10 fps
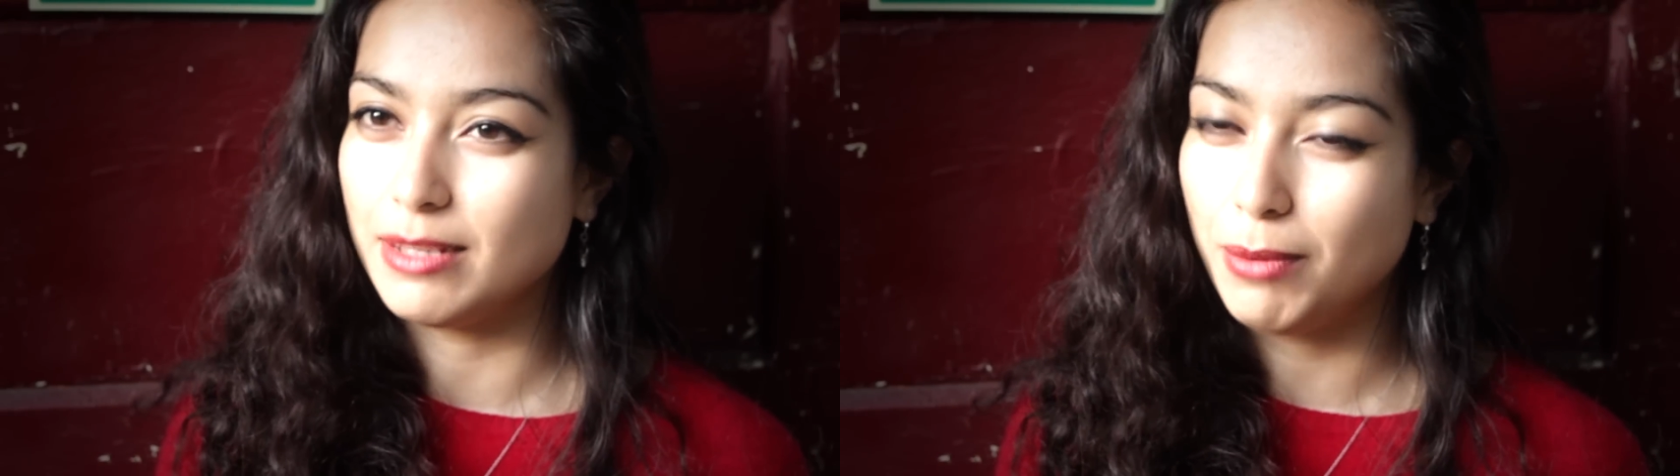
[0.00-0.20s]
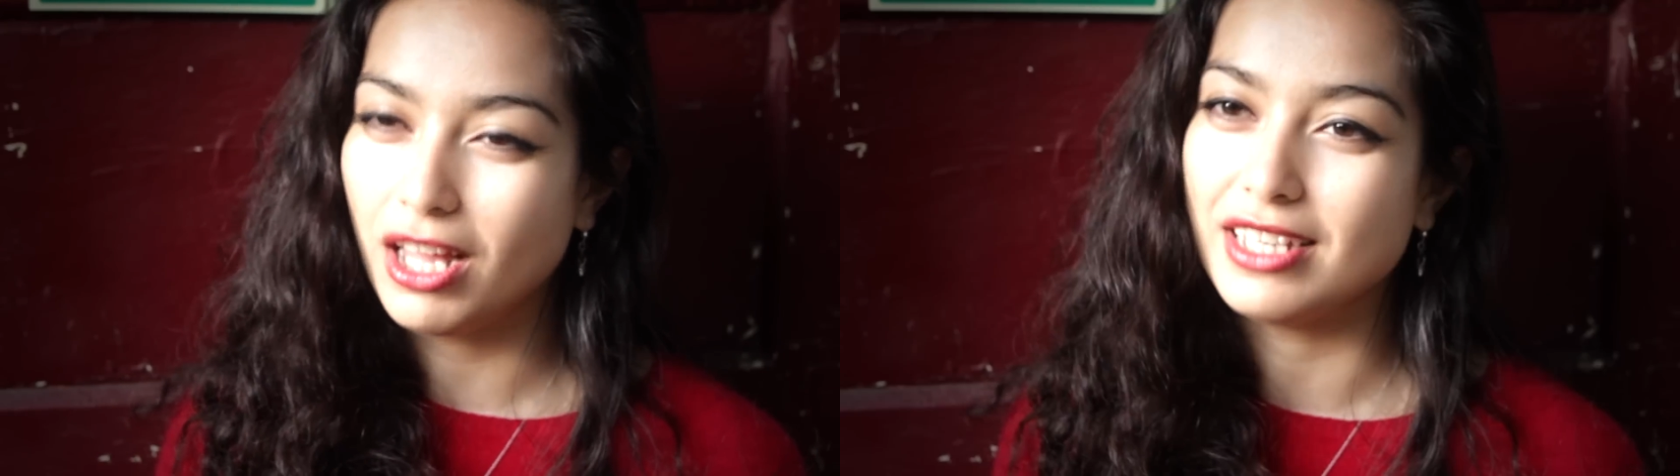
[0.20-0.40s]

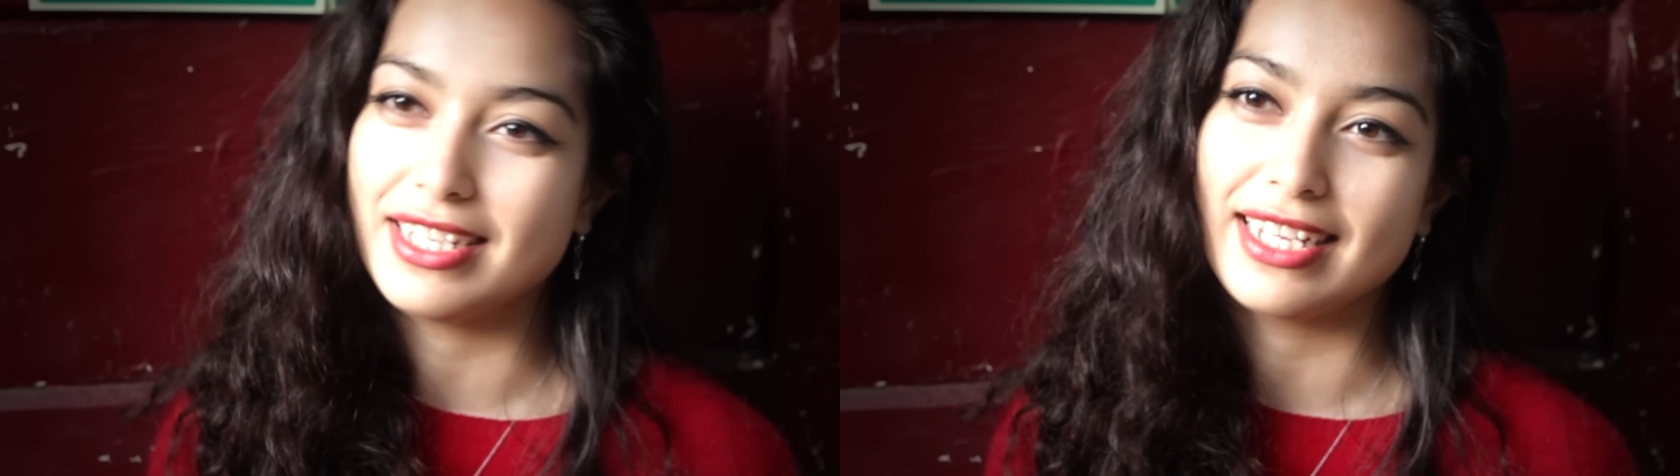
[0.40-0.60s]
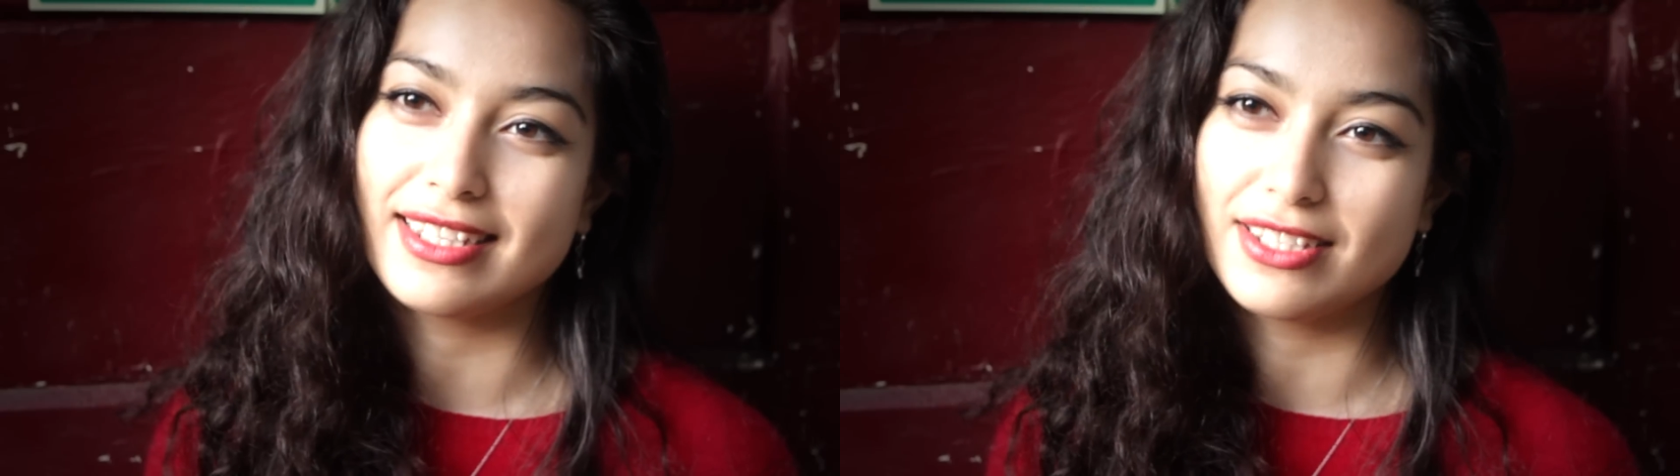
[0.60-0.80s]
and the
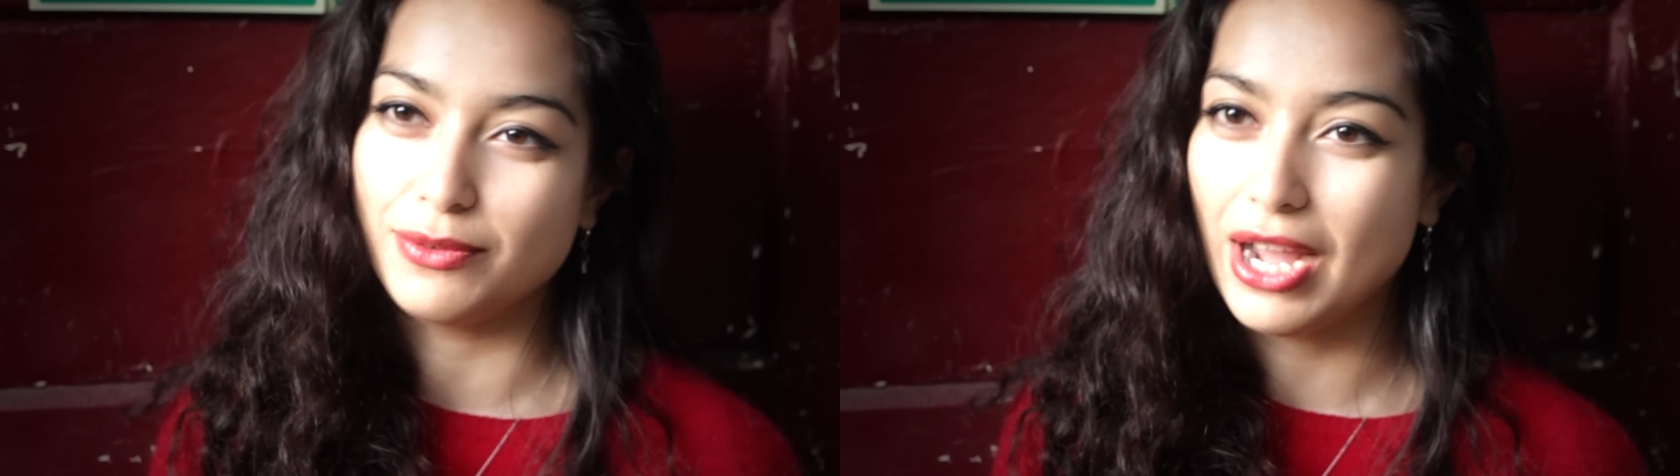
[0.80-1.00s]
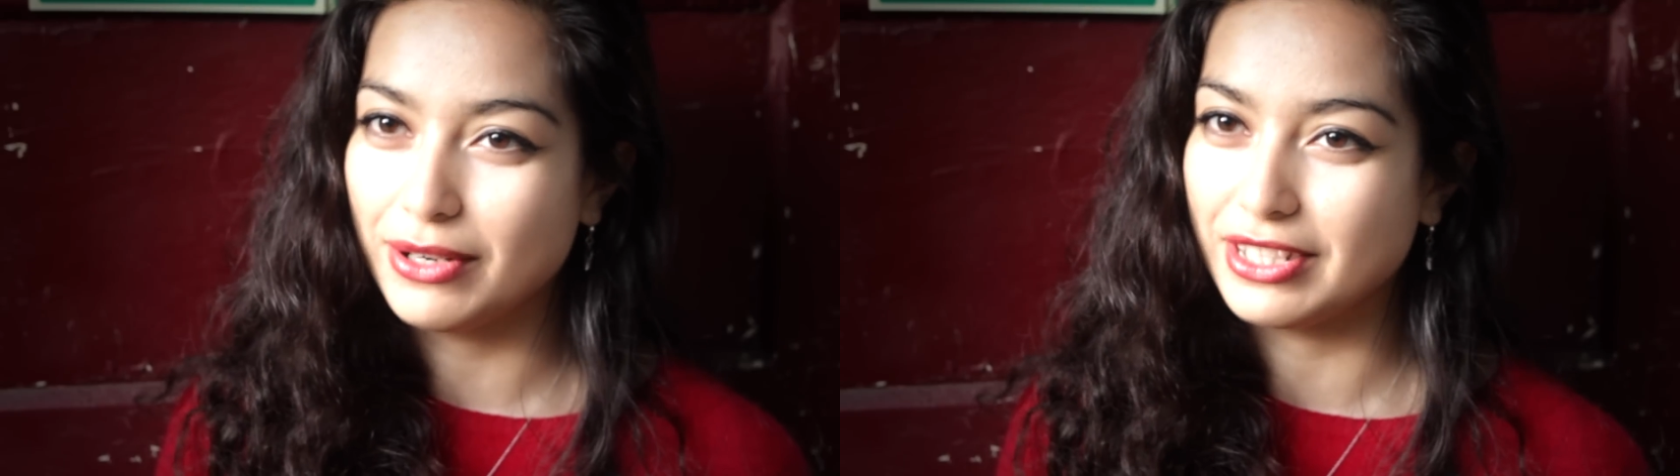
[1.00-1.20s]
politics
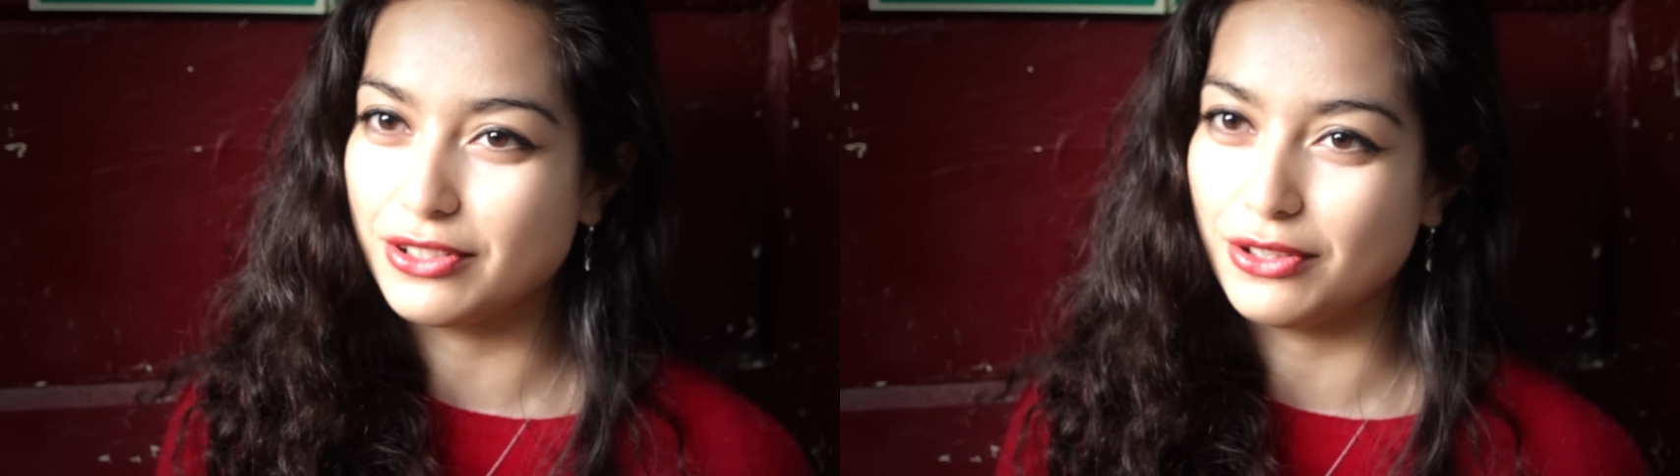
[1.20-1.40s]
surrounding the